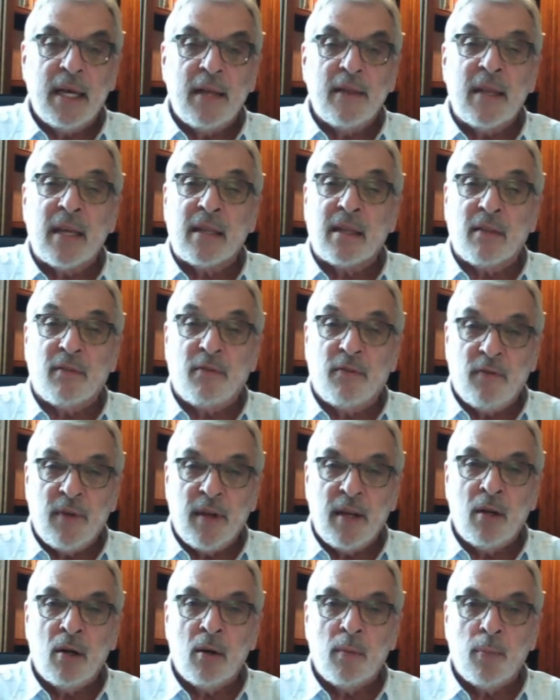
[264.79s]
that the
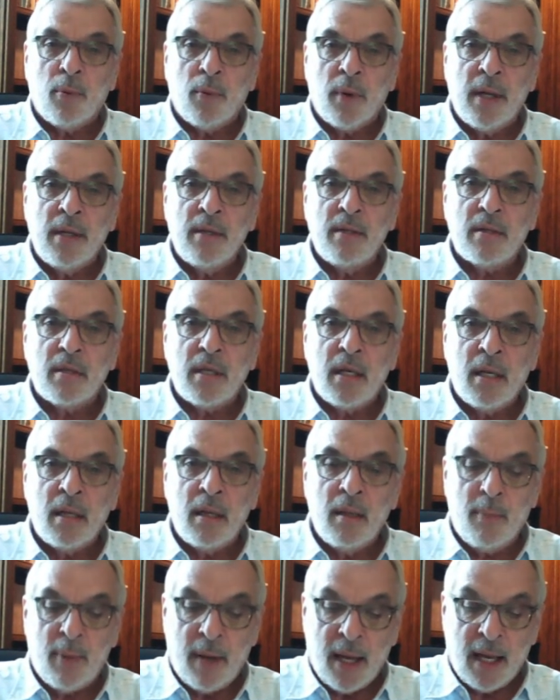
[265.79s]
fingerprints in
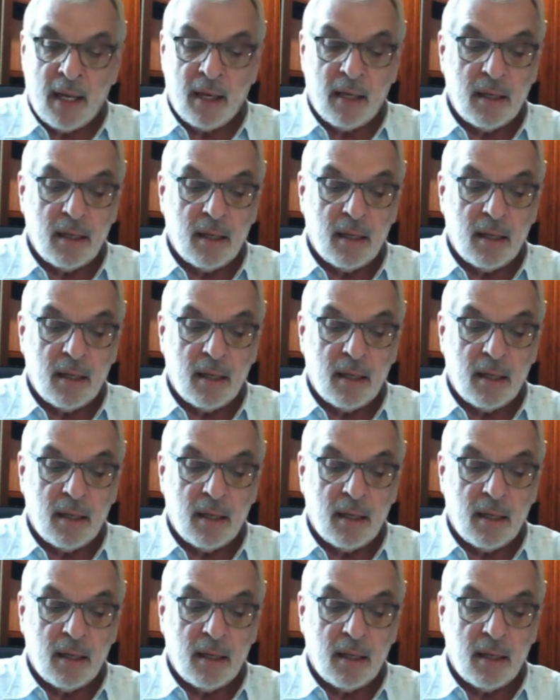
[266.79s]
the paint